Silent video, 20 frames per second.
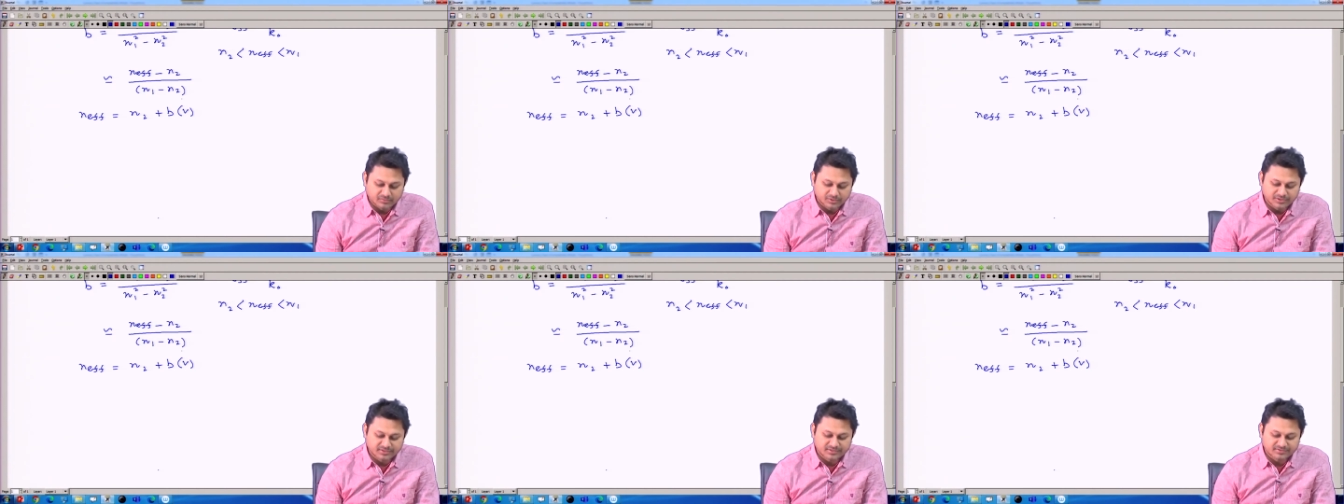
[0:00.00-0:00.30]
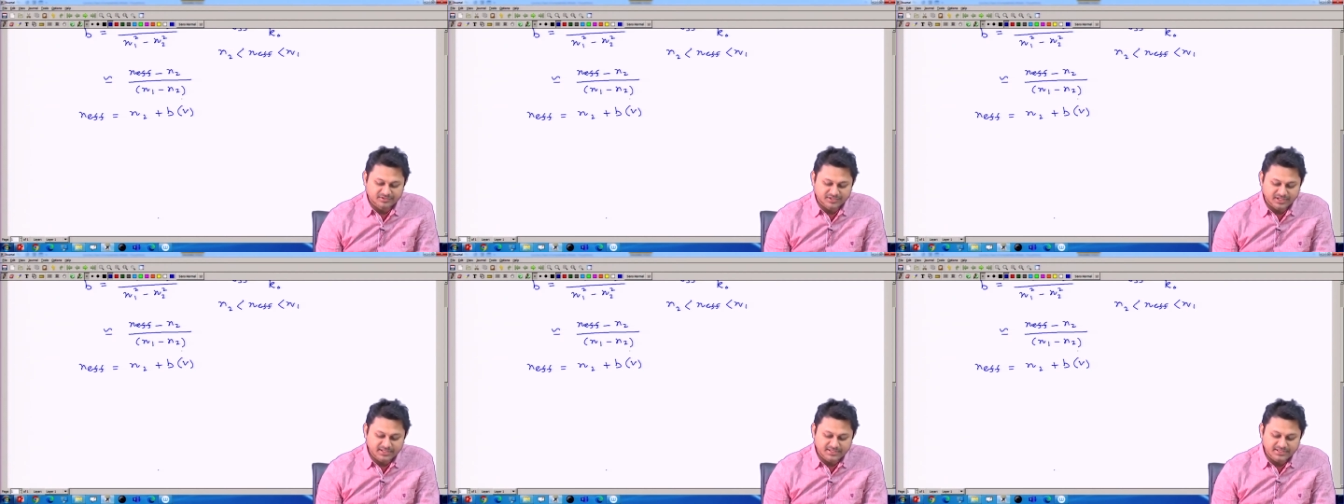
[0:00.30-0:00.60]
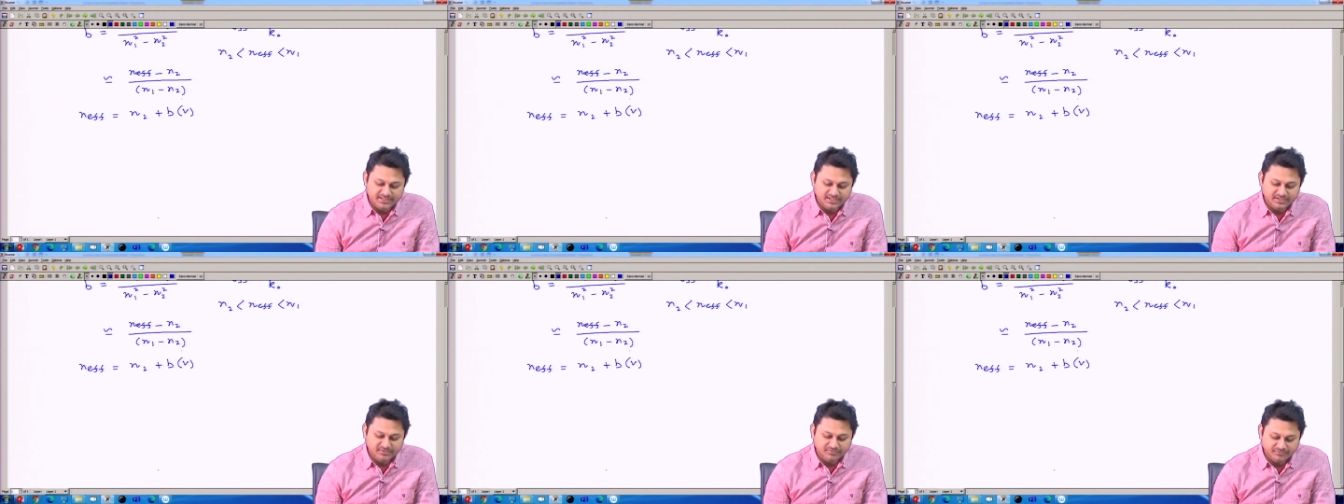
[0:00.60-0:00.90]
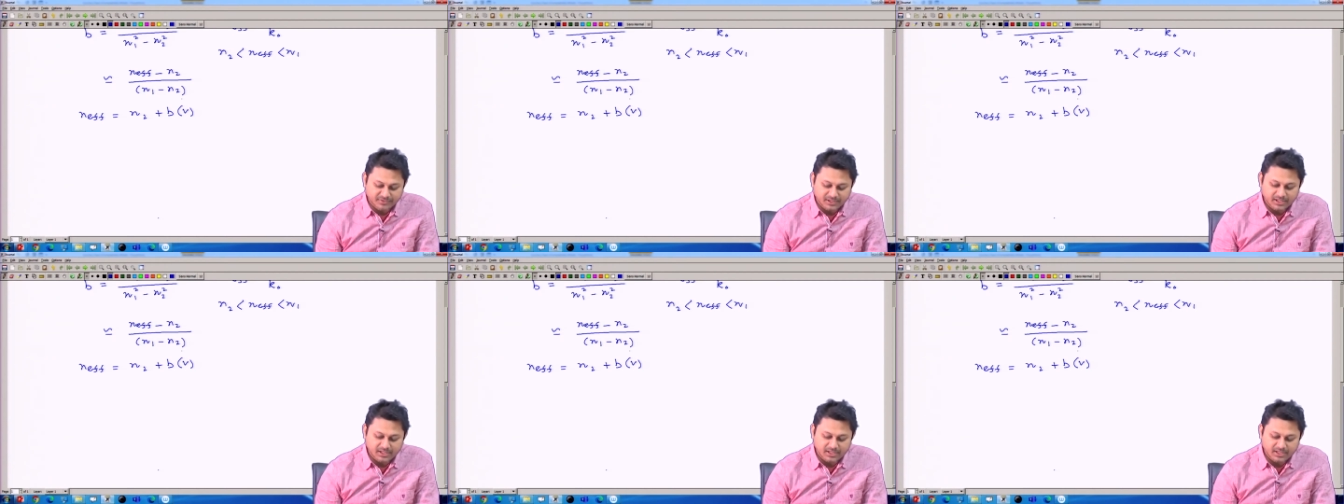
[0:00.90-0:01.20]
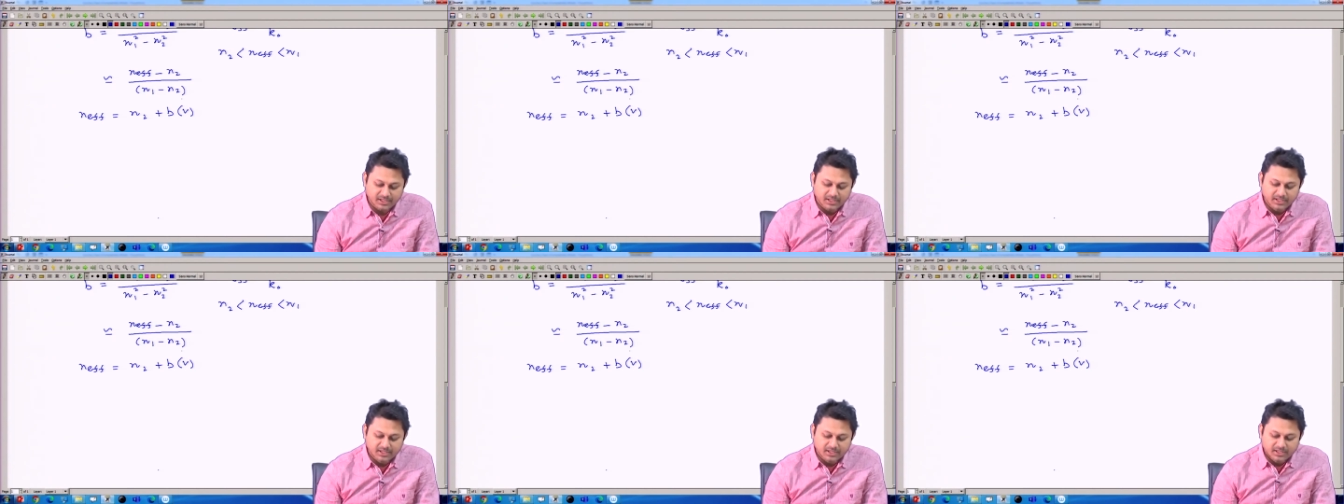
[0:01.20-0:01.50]
With changing
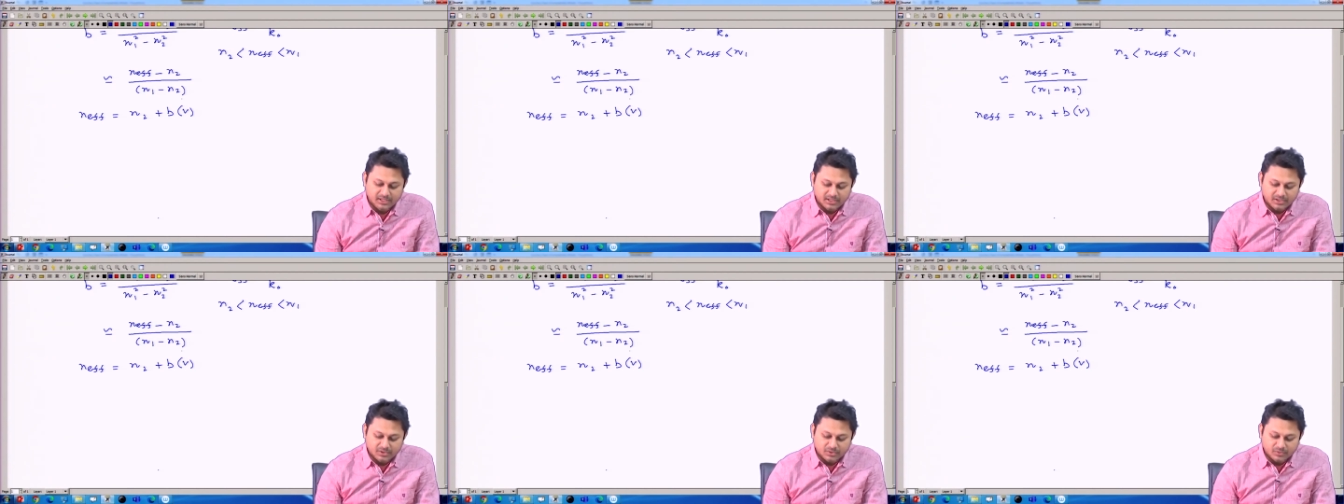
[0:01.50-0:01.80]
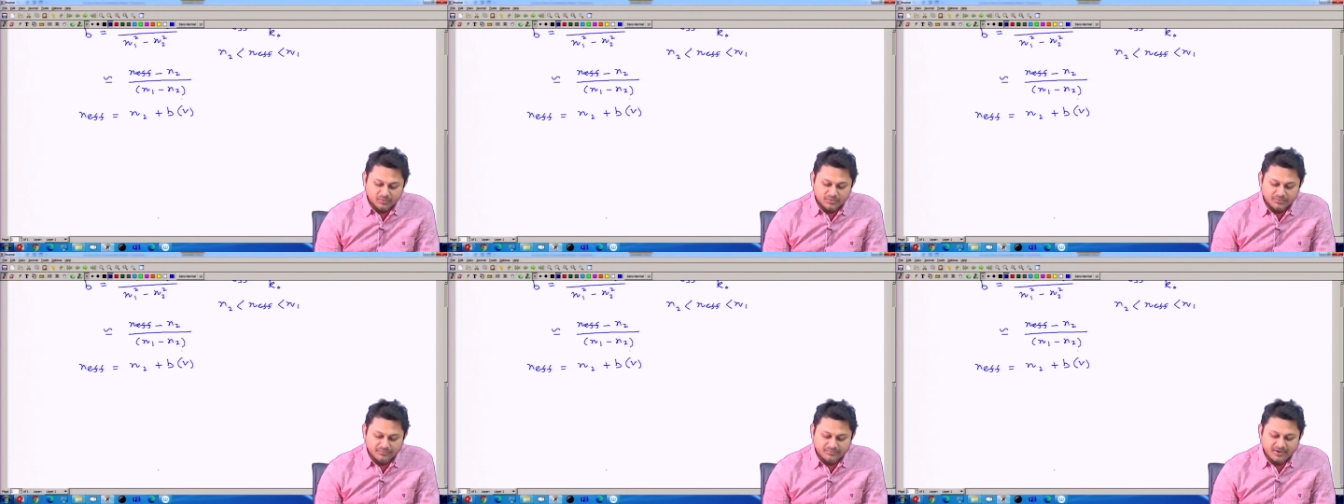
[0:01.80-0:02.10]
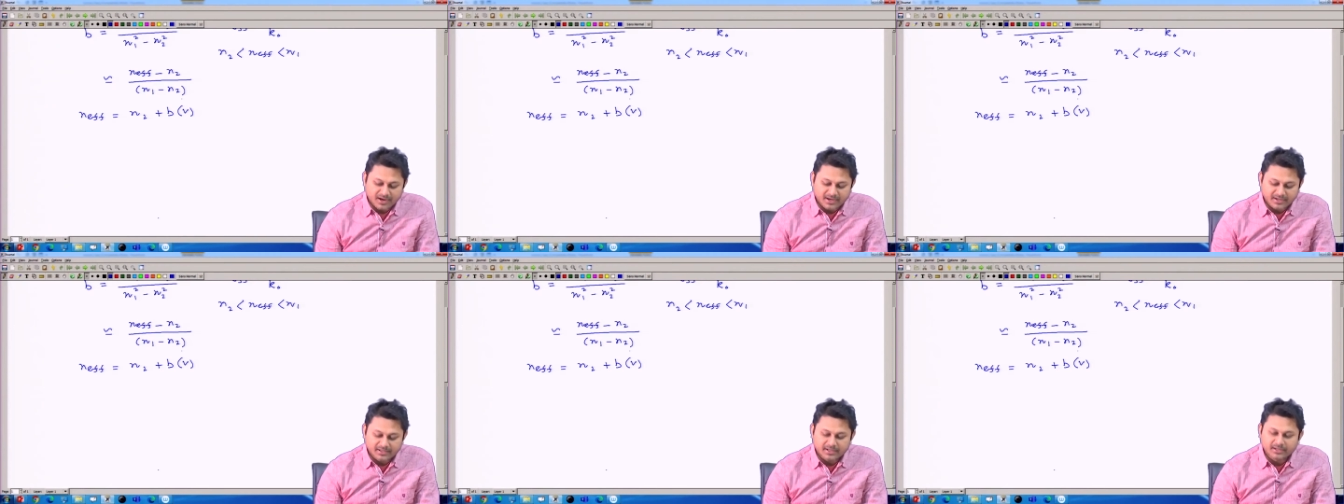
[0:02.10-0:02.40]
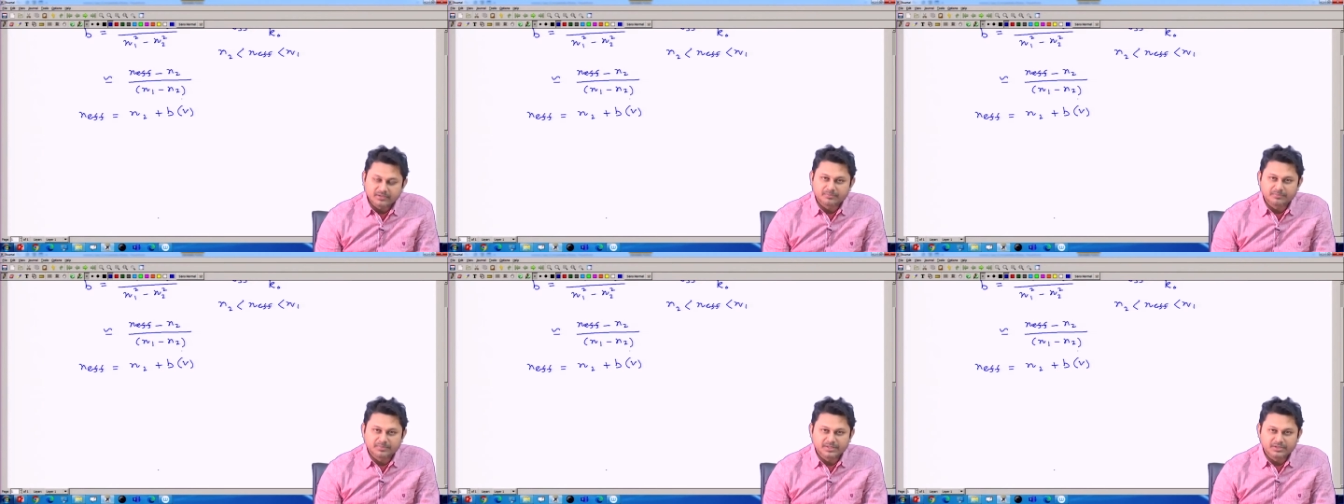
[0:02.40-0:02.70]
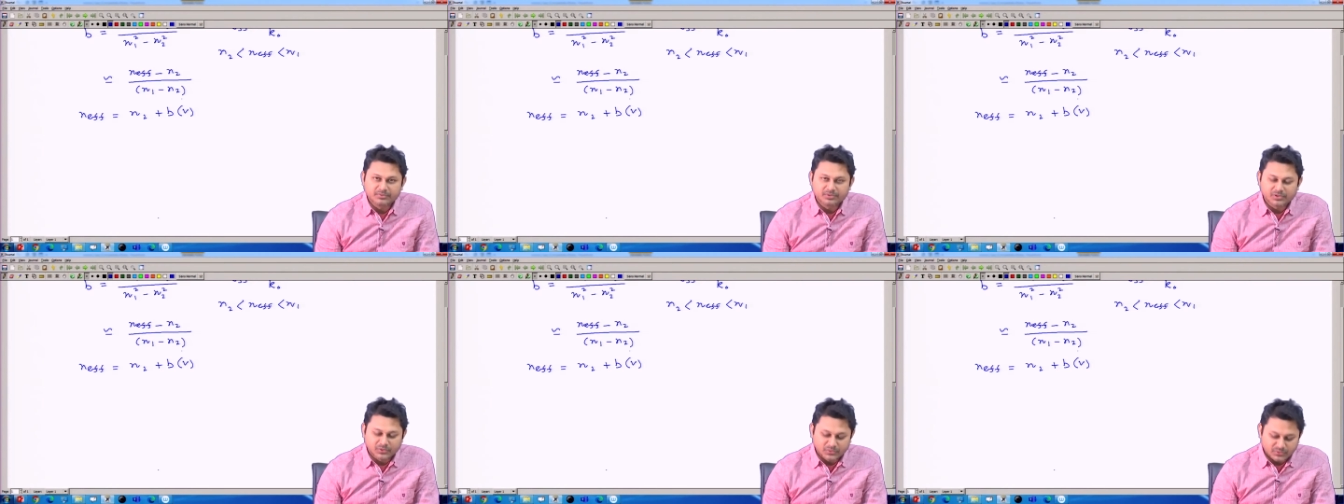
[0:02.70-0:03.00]
v we find that
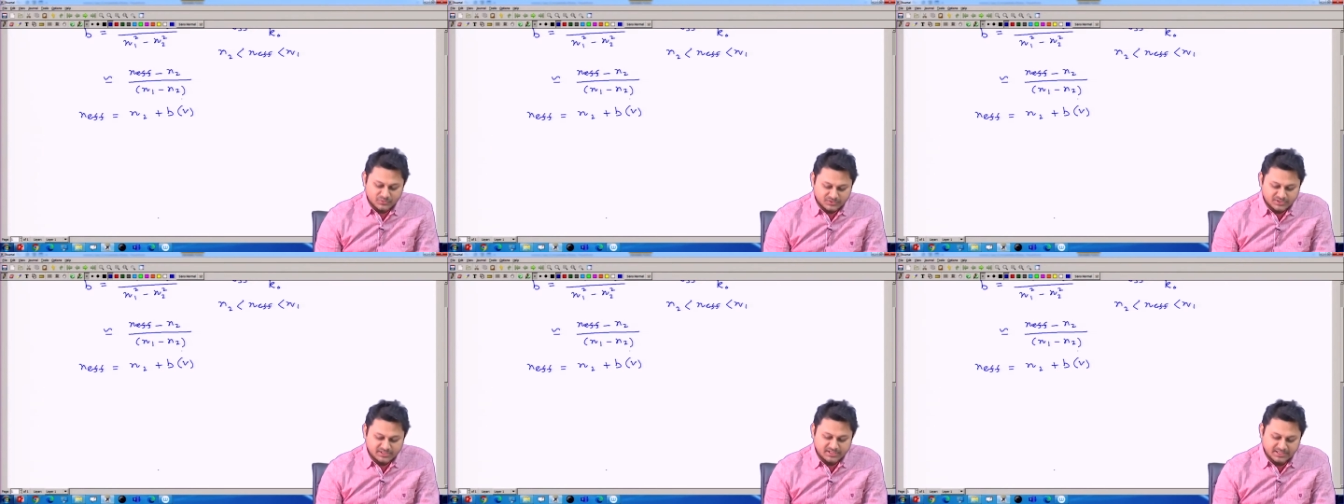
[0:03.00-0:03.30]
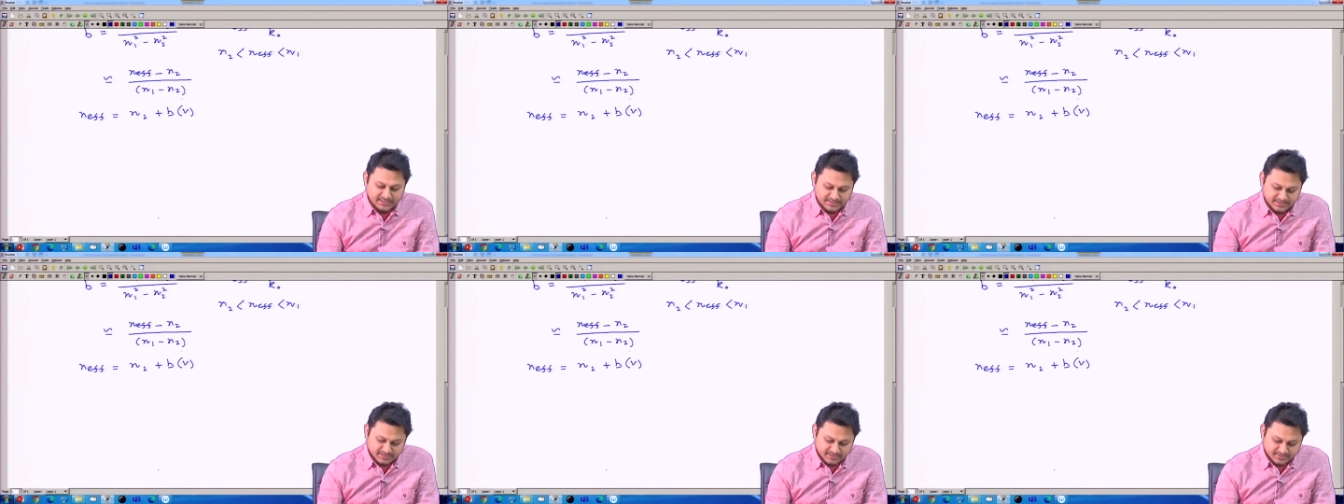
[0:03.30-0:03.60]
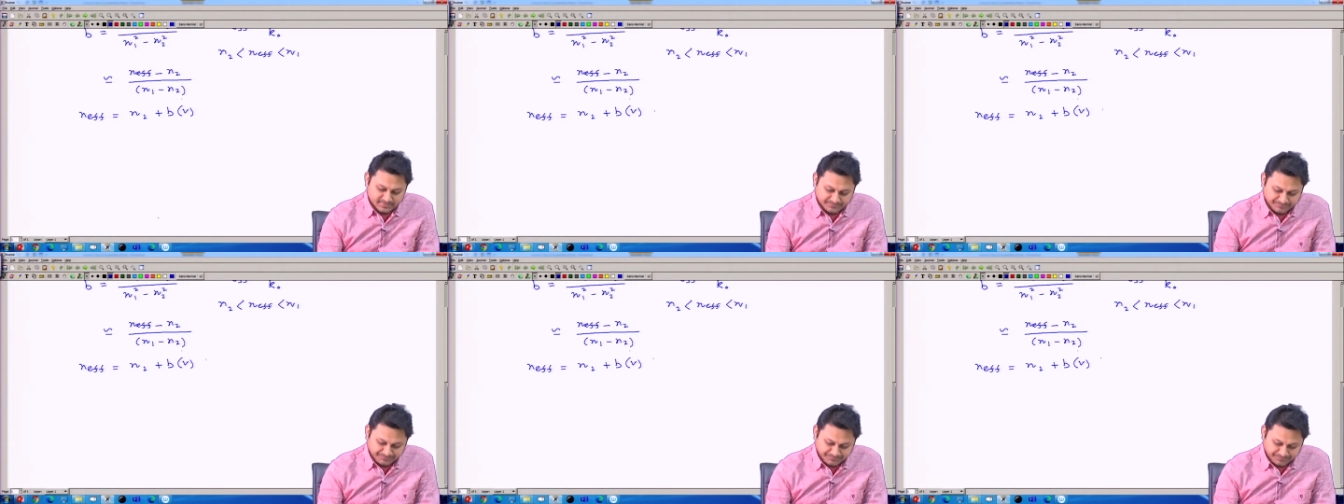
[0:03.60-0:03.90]
b will go to change.